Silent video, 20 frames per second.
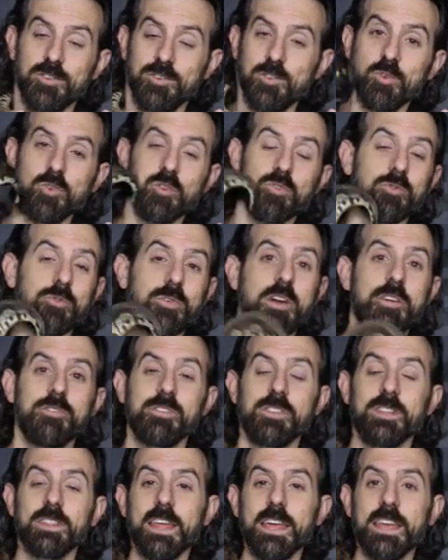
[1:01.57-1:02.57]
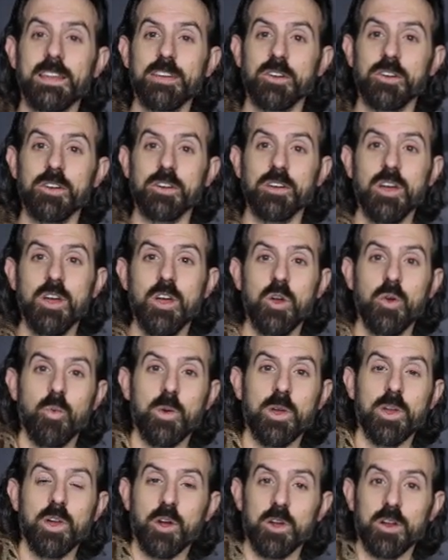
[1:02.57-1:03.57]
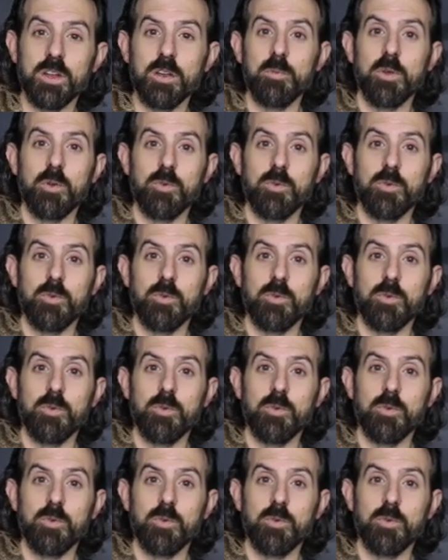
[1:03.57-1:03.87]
sooner rather than later, we are going to be